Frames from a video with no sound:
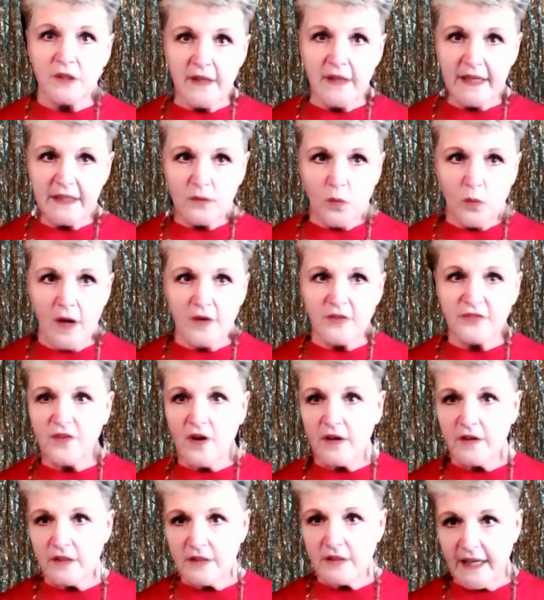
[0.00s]
you like the
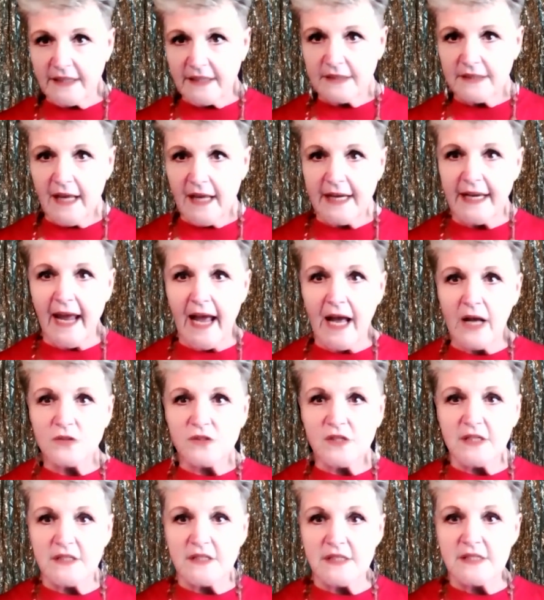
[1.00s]
waterfall, you like the
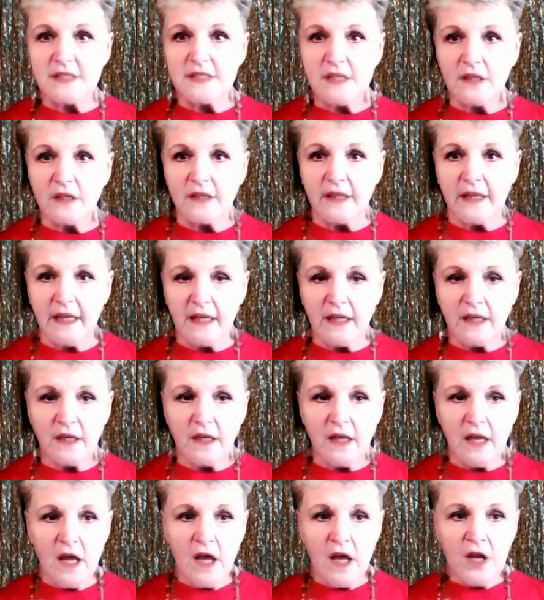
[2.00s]
lighthouse, it's still
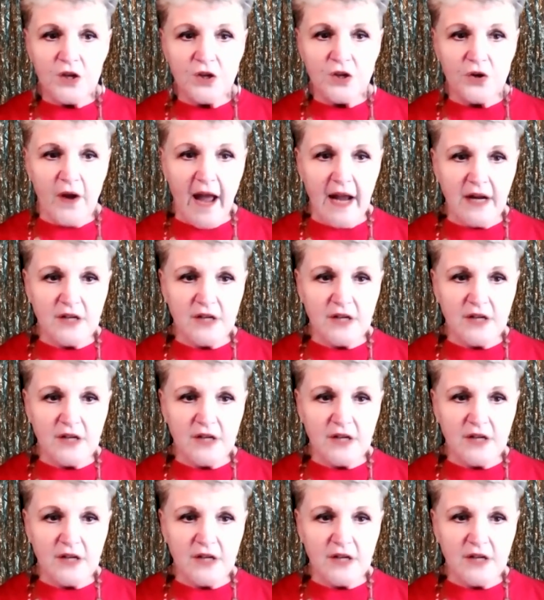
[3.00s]
in your